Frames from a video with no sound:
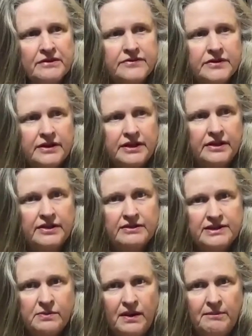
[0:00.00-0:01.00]
So I know there
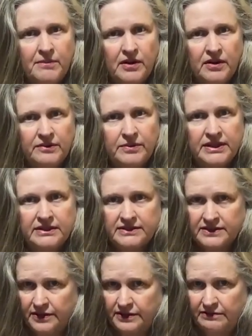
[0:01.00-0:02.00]
is one block where
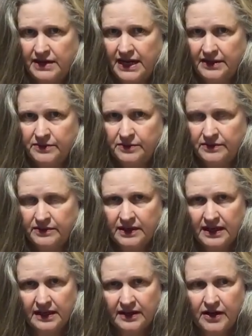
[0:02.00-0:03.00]
it's got a round
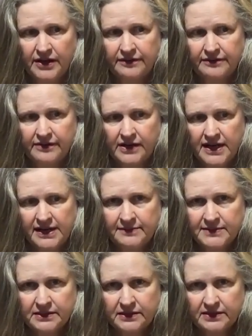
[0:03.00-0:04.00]
kind of frame,
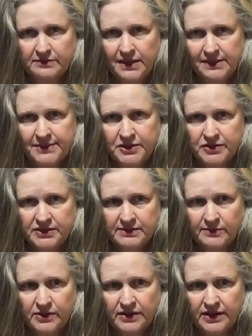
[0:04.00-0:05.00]
so I could maybe do some
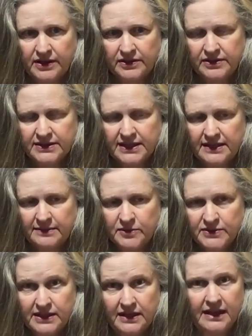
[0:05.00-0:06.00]
more of those. And I'm
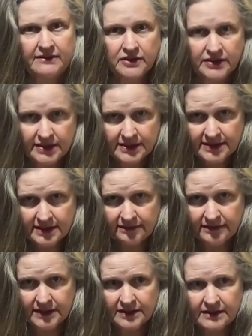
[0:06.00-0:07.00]
also going to have a look at the
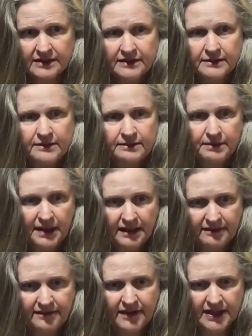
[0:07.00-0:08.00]
Suffolk
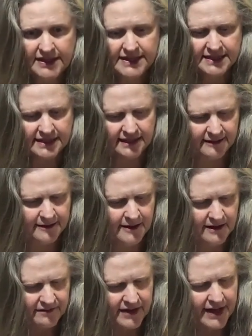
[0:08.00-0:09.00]
puff idea
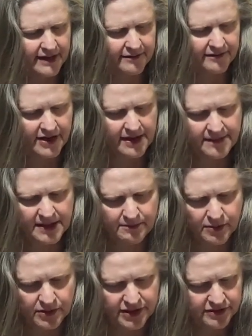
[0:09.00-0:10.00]
for how to frame the
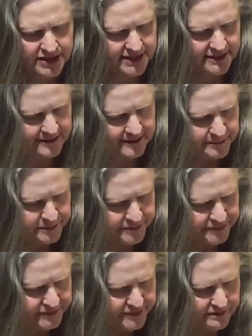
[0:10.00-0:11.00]
embroideries.
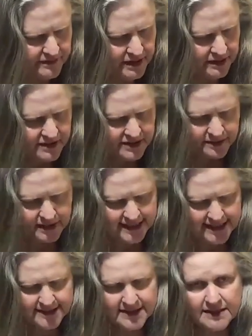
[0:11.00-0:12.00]
So my
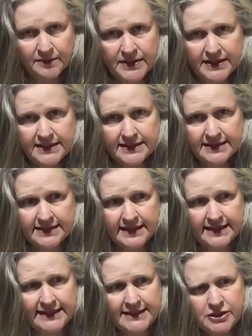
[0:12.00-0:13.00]
next step with this is I
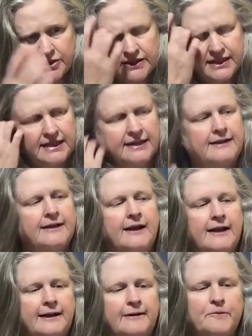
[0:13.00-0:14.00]
need to get it
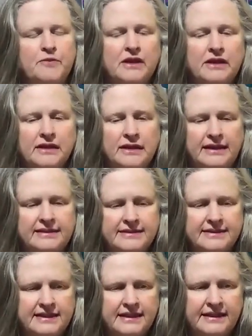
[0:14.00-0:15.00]
out and
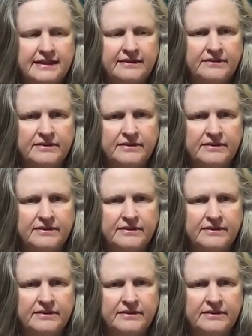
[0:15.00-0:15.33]
see